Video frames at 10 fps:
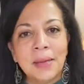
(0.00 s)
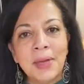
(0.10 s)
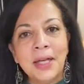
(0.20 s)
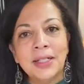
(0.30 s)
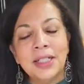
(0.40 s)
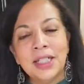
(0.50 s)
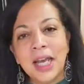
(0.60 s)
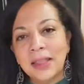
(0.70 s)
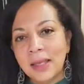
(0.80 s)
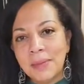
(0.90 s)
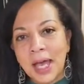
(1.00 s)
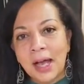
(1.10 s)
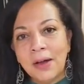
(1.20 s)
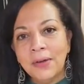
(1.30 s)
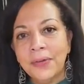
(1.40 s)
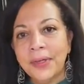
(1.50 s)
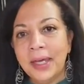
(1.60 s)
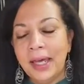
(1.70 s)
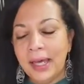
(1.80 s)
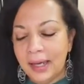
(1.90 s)
come out and check them out
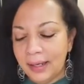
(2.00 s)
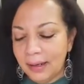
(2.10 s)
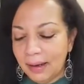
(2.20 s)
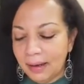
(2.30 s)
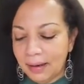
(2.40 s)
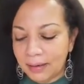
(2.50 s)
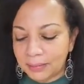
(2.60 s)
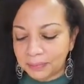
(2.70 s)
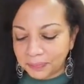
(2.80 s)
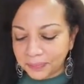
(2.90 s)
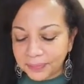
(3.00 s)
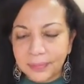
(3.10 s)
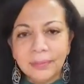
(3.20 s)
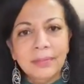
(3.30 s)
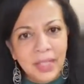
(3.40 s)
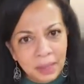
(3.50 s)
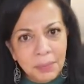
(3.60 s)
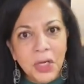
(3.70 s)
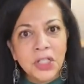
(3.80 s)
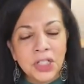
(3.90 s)
and
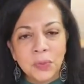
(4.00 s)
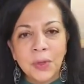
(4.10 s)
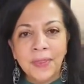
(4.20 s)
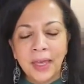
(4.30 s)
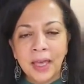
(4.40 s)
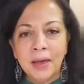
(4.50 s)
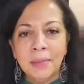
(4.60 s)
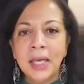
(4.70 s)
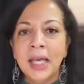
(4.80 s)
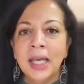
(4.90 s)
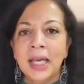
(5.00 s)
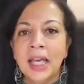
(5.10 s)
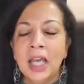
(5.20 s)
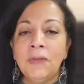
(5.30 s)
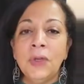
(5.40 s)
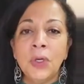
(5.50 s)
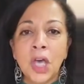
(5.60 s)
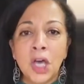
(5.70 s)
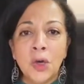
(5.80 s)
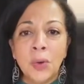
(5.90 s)
purchase with him. If you
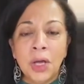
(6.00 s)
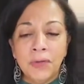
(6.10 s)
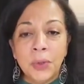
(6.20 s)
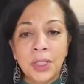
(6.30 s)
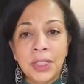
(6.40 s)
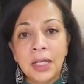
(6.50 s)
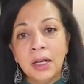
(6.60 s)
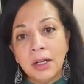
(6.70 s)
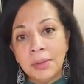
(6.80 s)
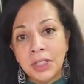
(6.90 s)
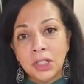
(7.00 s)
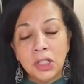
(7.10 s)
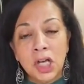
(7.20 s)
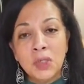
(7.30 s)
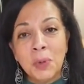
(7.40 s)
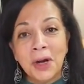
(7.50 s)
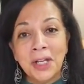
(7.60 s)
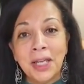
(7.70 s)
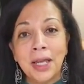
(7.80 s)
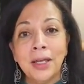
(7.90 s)
intend on coming to the launch
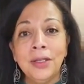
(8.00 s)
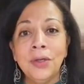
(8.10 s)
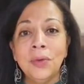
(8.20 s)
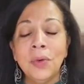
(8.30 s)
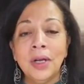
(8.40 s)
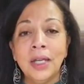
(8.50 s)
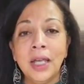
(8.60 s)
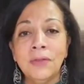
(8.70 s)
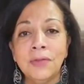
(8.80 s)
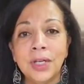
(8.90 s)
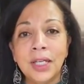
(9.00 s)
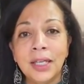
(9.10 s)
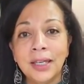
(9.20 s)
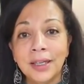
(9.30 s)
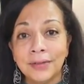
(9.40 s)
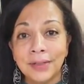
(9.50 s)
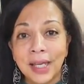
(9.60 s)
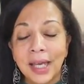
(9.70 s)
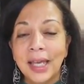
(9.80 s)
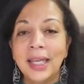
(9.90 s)
party and you want a free gift,
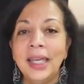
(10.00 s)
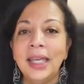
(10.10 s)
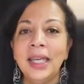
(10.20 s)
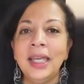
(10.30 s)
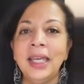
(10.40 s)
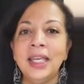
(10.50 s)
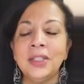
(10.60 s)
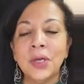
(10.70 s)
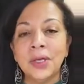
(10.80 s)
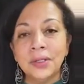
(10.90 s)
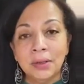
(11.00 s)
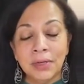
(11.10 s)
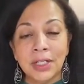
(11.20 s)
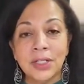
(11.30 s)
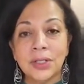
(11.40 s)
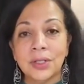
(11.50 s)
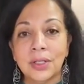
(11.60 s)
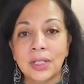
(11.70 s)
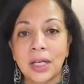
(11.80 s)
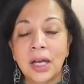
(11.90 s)
he is also
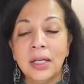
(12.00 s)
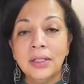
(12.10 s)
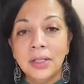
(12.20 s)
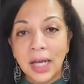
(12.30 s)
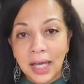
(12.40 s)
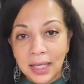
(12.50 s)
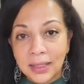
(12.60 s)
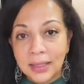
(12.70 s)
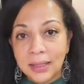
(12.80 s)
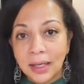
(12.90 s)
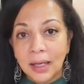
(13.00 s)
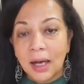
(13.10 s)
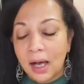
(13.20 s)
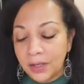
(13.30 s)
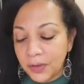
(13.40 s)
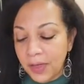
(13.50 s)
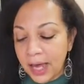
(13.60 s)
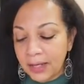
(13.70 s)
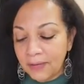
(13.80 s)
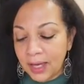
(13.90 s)
registered under us, under
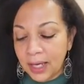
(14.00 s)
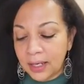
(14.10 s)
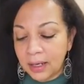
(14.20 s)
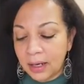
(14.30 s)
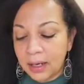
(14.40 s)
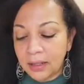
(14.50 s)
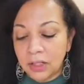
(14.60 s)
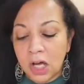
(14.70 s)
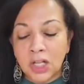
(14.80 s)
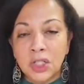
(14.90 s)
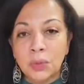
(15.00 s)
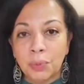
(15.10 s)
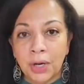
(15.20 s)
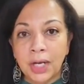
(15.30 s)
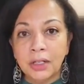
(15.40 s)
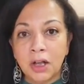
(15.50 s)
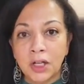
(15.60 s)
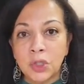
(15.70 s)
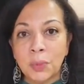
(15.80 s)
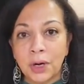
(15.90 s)
that event, brand
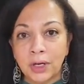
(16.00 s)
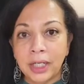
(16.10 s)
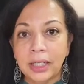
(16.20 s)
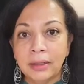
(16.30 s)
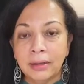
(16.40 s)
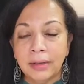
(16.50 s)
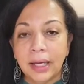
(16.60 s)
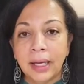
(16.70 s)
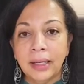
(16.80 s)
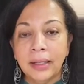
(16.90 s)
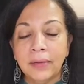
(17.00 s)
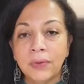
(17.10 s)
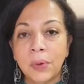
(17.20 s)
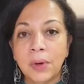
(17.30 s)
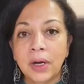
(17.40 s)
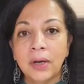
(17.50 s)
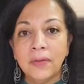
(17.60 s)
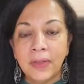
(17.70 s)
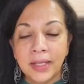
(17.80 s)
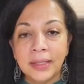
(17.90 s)
launch party, okay, for
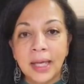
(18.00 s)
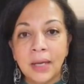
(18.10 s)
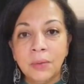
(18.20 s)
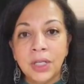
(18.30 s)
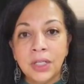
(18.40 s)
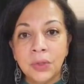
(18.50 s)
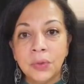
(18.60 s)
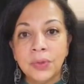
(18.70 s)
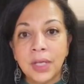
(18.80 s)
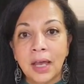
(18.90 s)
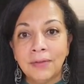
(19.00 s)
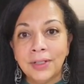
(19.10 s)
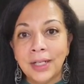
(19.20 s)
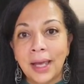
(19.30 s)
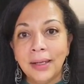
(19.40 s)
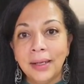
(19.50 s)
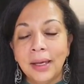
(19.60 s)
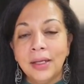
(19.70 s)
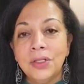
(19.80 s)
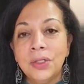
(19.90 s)
things that we use every day.
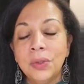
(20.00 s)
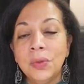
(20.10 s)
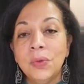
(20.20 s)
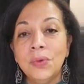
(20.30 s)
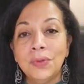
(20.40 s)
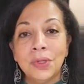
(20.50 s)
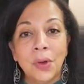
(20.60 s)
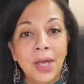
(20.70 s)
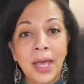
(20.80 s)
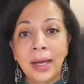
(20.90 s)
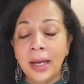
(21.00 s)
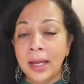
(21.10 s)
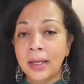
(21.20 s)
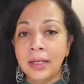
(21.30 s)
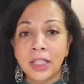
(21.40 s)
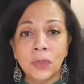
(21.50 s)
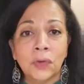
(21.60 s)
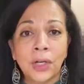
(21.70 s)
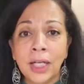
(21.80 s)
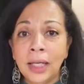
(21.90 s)
Do go ahead, and it's
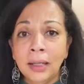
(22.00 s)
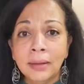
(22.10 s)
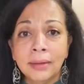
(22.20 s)
free,